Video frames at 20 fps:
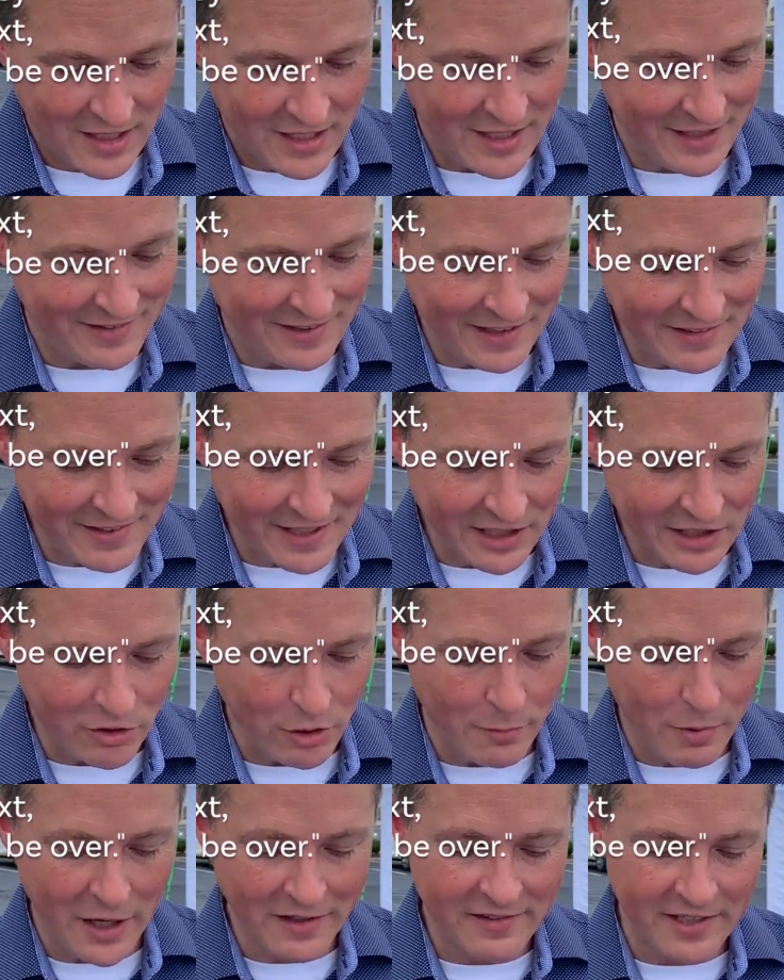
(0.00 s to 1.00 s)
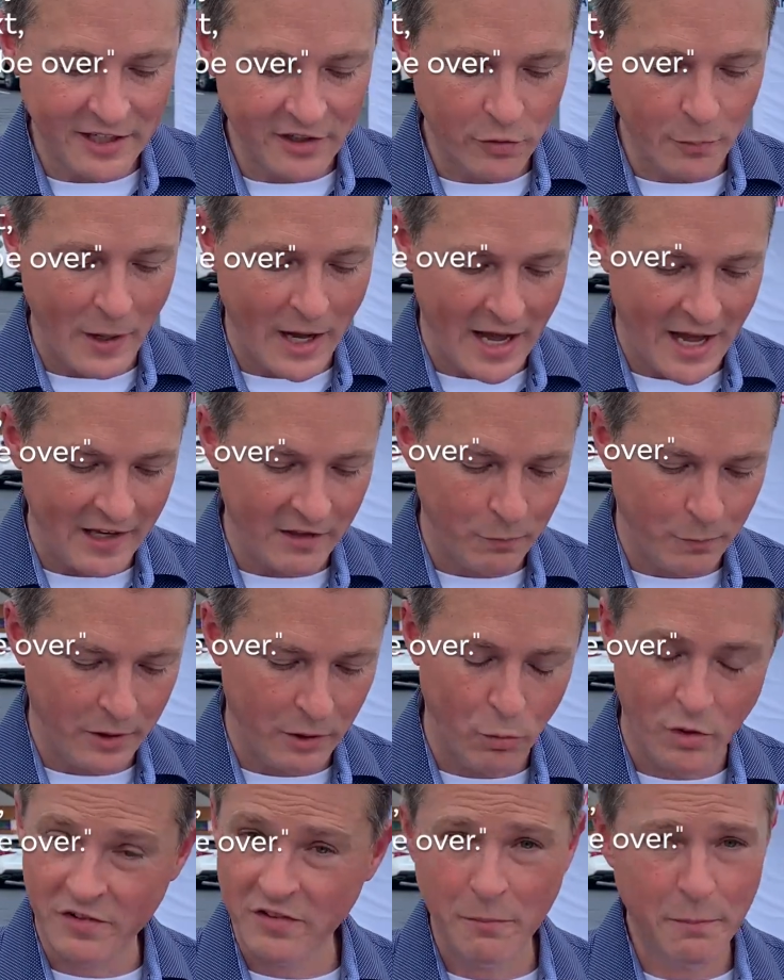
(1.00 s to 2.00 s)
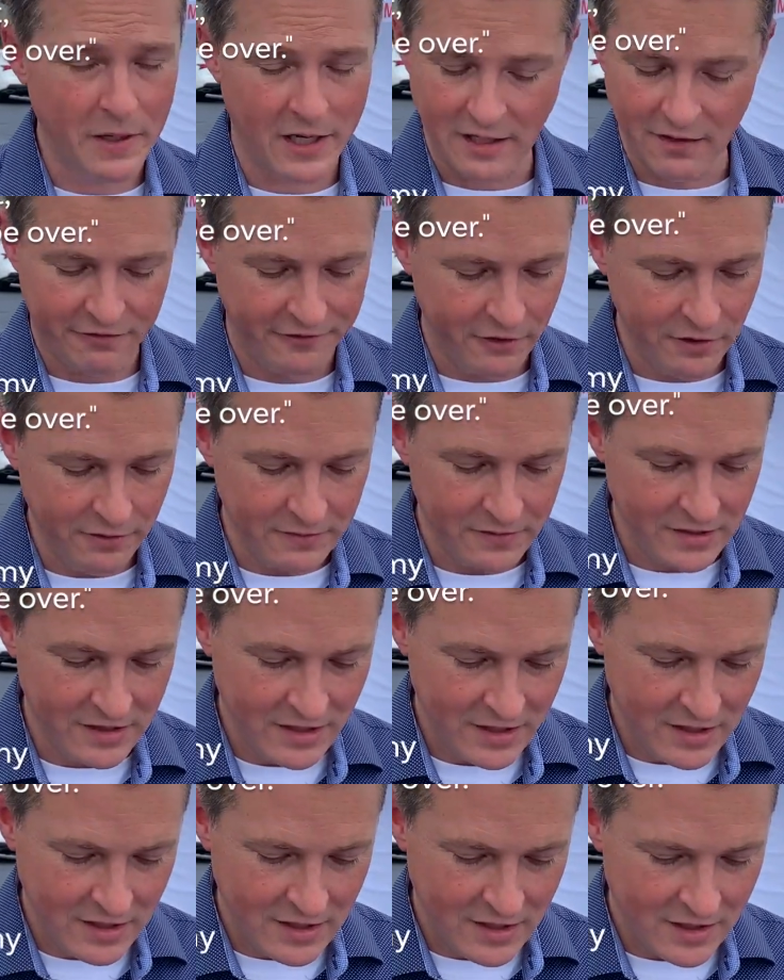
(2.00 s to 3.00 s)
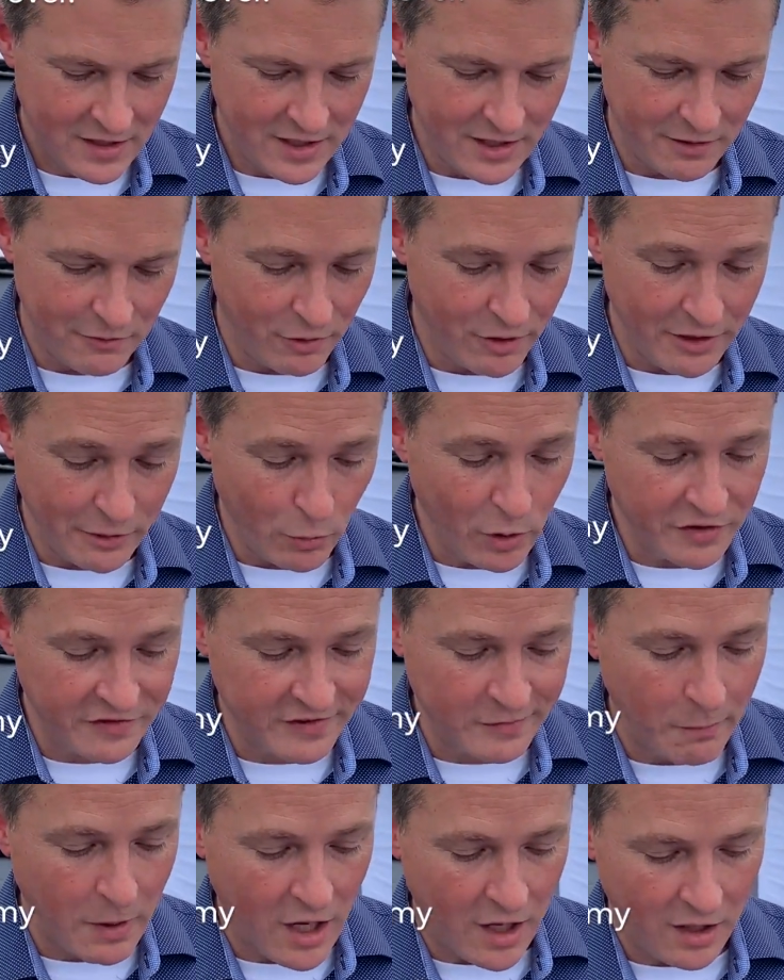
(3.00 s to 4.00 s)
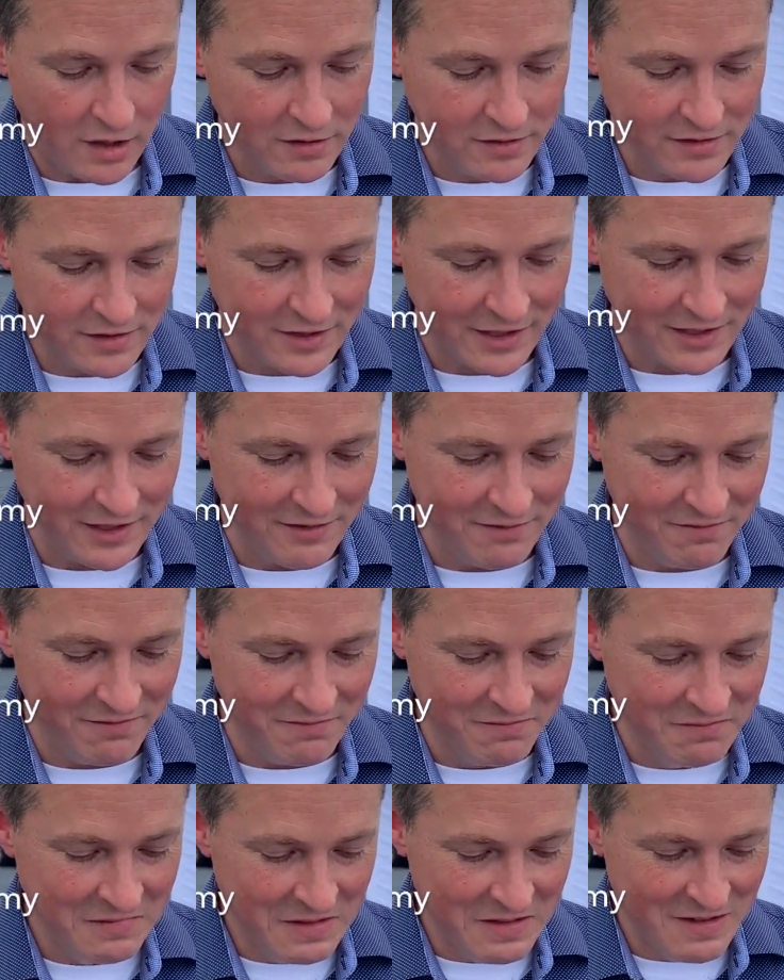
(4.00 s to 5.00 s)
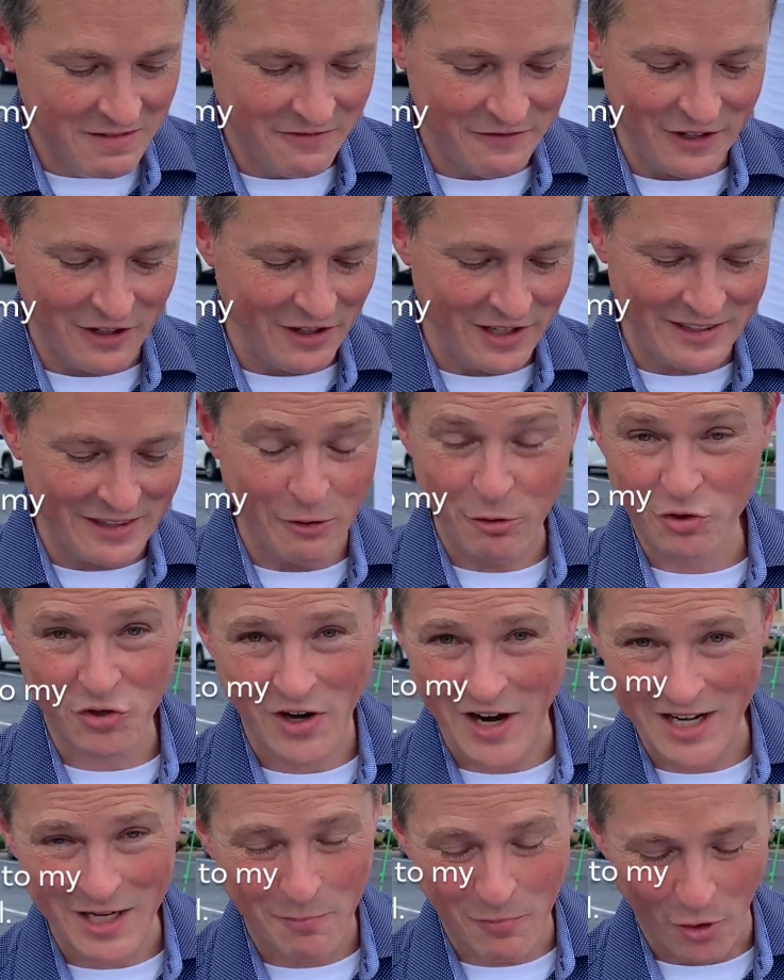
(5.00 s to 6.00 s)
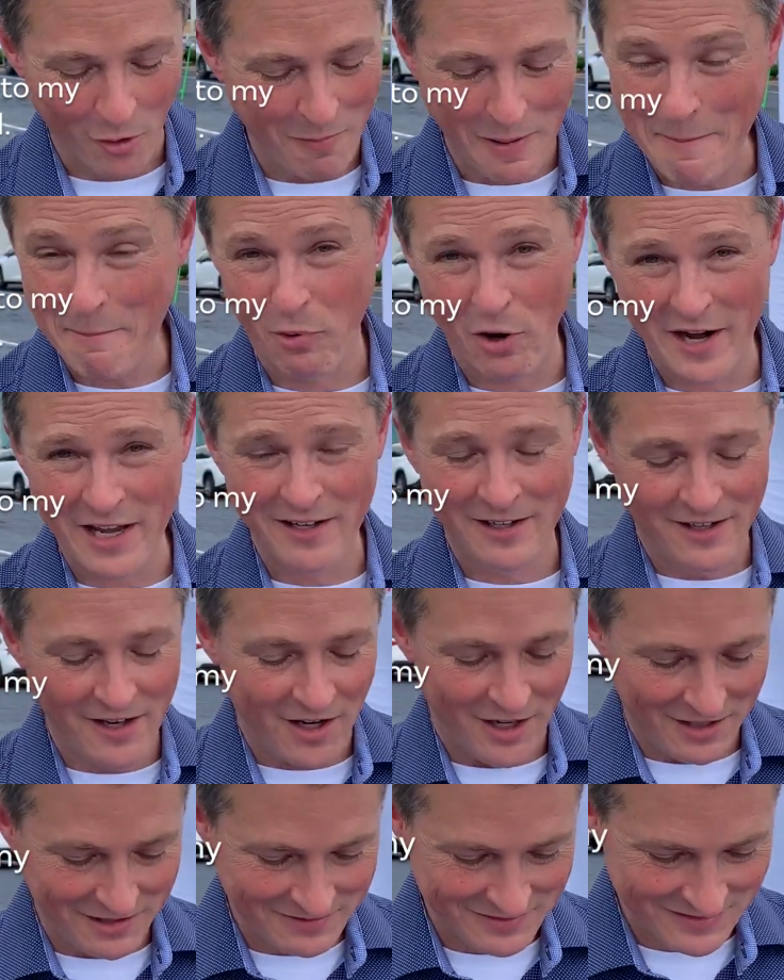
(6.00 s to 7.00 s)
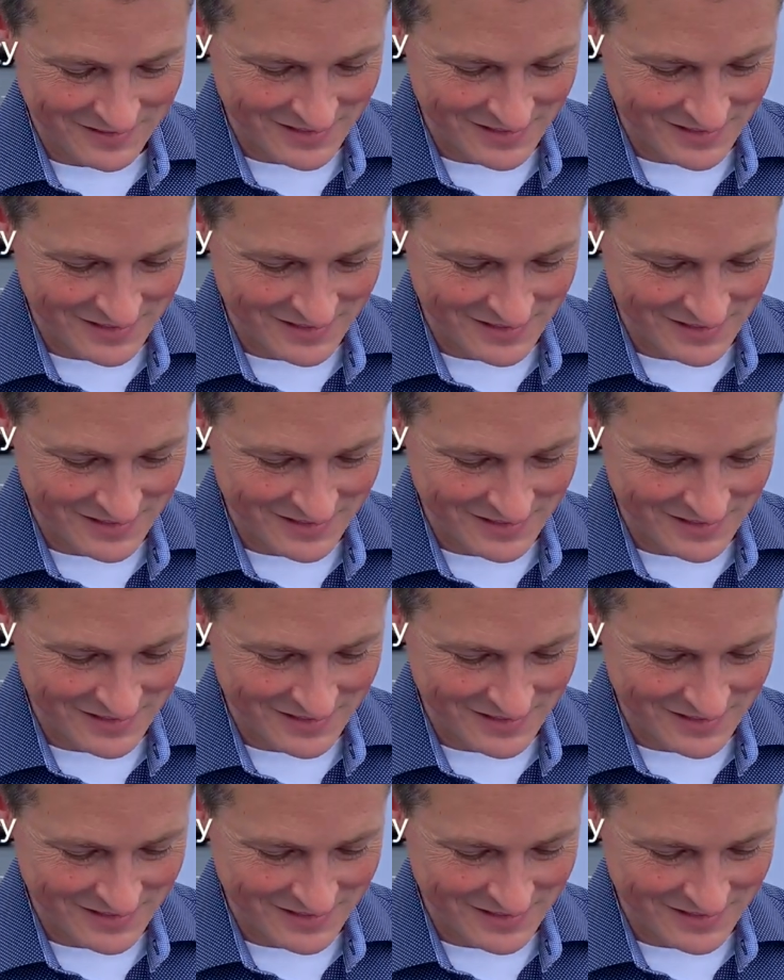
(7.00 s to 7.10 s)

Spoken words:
It did tickle and brought tears to my eyes, but it wasn't painful. And it really was small, and I didn't feel like they were trying to probe my brain at all.